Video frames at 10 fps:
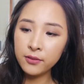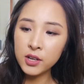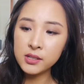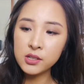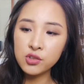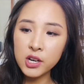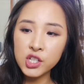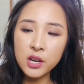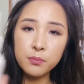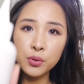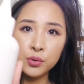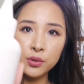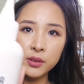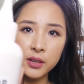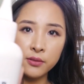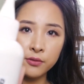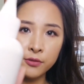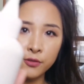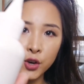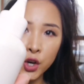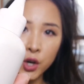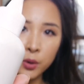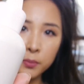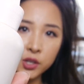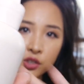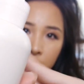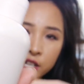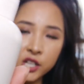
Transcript: First is dry shampoo, the Verb dry